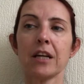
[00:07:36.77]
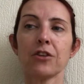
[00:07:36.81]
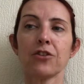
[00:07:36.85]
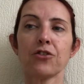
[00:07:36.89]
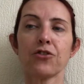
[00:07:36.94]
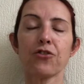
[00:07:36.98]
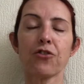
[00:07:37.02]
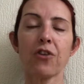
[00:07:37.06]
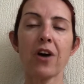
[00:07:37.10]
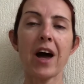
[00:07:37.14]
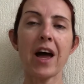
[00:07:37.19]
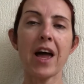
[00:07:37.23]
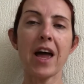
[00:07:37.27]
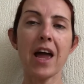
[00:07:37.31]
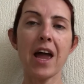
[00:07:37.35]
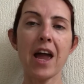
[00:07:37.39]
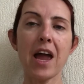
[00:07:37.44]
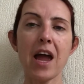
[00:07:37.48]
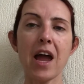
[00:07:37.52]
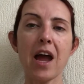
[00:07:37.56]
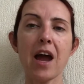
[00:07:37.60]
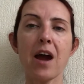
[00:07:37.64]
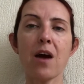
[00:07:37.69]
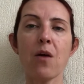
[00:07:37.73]
dry
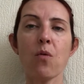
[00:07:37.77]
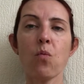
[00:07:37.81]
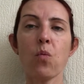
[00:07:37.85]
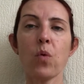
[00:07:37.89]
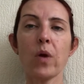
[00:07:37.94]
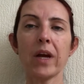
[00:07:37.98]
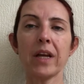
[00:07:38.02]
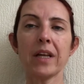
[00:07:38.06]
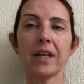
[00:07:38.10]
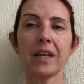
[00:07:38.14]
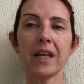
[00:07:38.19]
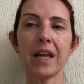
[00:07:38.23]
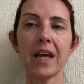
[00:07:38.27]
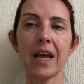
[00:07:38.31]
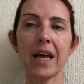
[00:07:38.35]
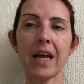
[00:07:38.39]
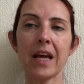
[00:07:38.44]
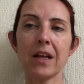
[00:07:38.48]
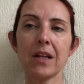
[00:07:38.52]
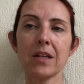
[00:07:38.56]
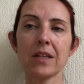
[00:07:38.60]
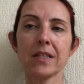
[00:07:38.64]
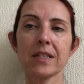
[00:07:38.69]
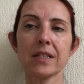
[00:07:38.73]
hair, weak
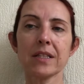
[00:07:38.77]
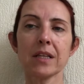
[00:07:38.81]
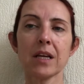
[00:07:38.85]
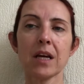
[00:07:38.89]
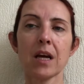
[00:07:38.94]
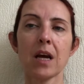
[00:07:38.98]
nails,